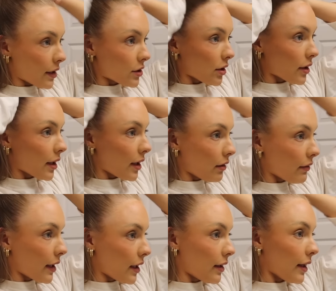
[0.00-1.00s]
I started getting
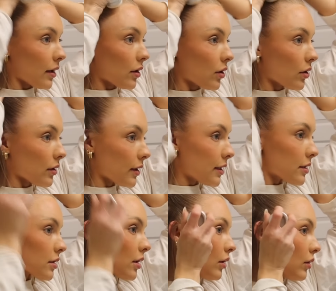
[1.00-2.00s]
ready like early
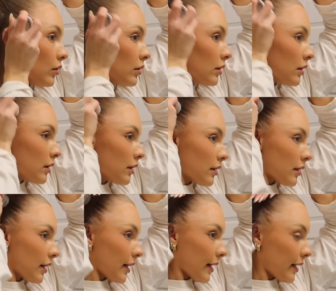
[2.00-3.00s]
so
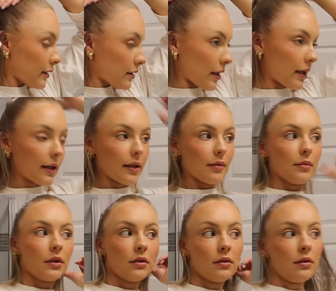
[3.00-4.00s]
that I had
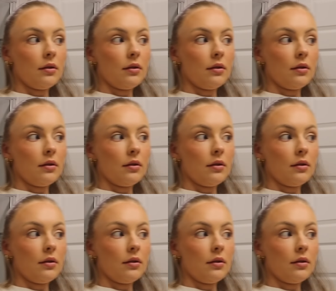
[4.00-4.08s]
time.